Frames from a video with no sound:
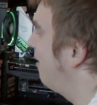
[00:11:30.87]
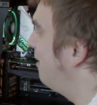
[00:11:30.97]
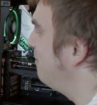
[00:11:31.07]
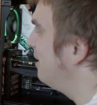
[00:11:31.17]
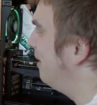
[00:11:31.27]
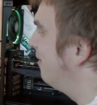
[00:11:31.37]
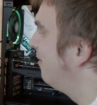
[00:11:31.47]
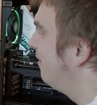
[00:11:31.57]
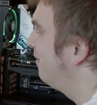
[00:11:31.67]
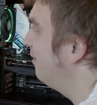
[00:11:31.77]
I mean,
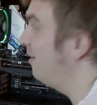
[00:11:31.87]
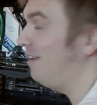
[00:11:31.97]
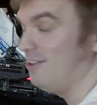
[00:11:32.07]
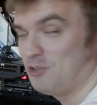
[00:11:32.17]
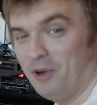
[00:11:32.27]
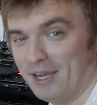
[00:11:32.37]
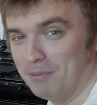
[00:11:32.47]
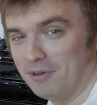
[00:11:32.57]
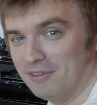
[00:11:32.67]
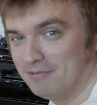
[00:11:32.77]
not
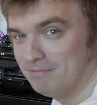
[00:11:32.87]
enjoyable,